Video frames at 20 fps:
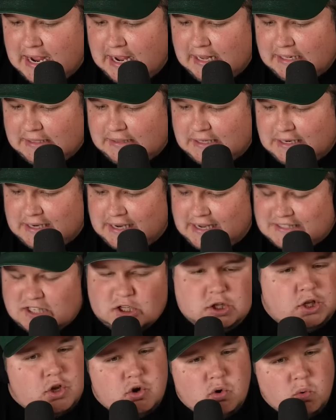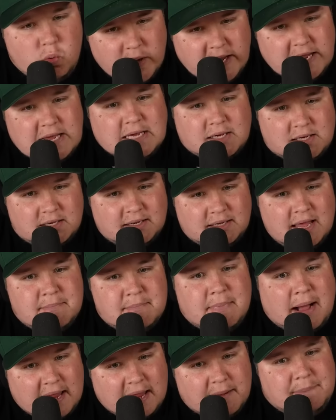it's a little weak, in
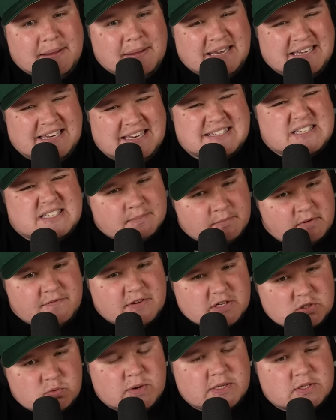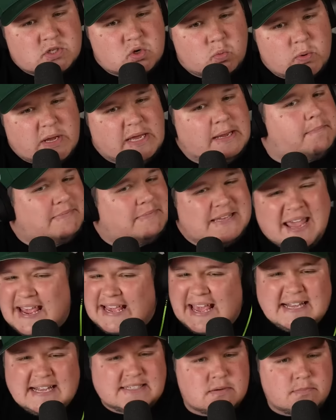my opinion. Some of his wins are weak. Take
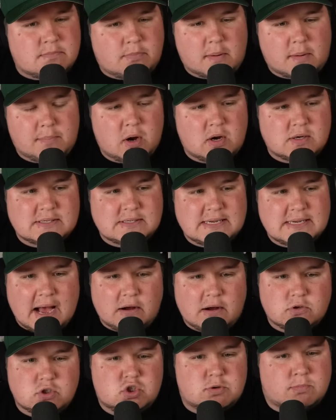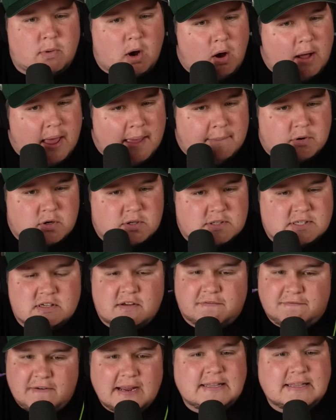Edson Barboza out. Jamall Emmers is a
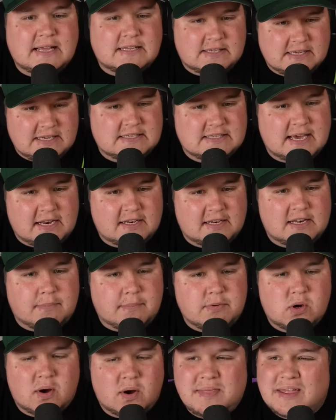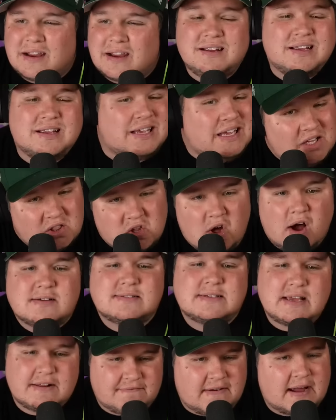fight that he's got a W on there. He lost
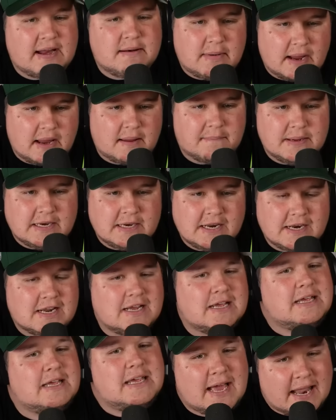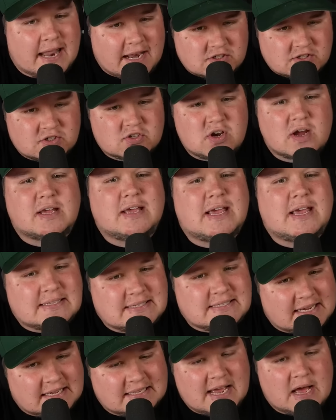that fight, in my opinion. He got outstruck. He got
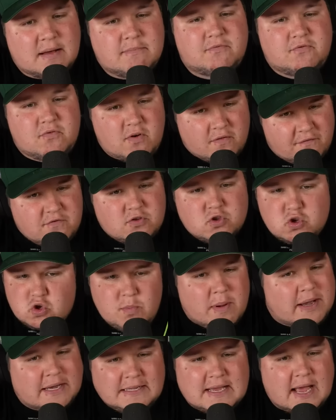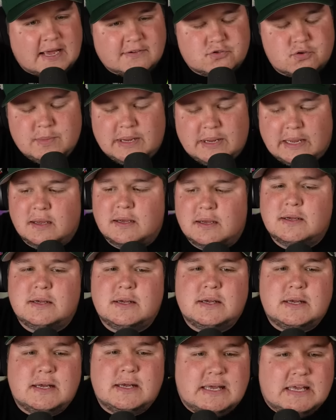taken down too many times for me.
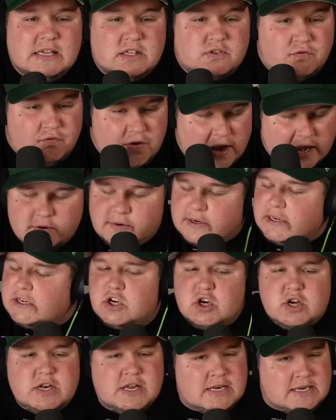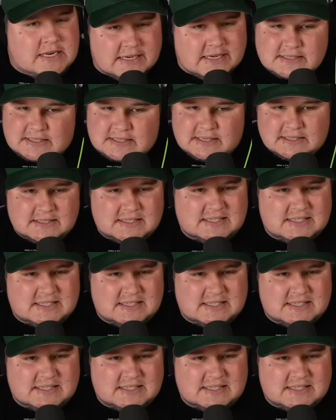He's very good in distance. The